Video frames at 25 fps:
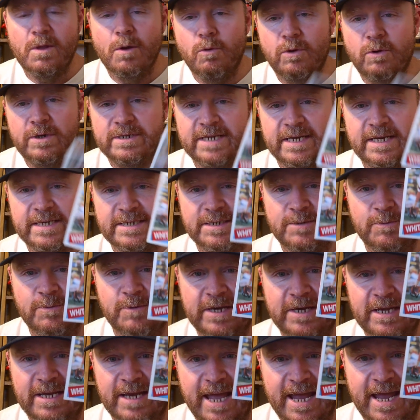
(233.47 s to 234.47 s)
was a
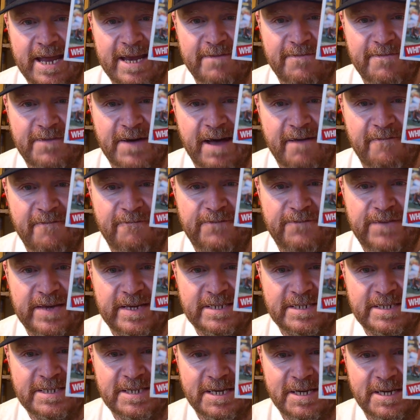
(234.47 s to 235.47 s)
sweet 85
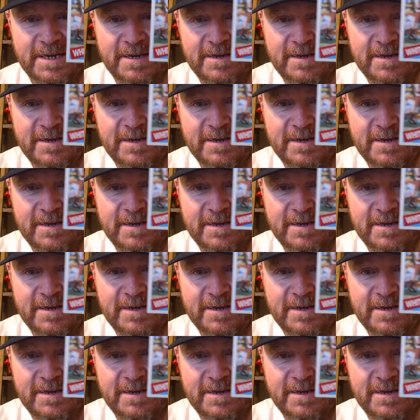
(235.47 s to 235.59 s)
Fisk,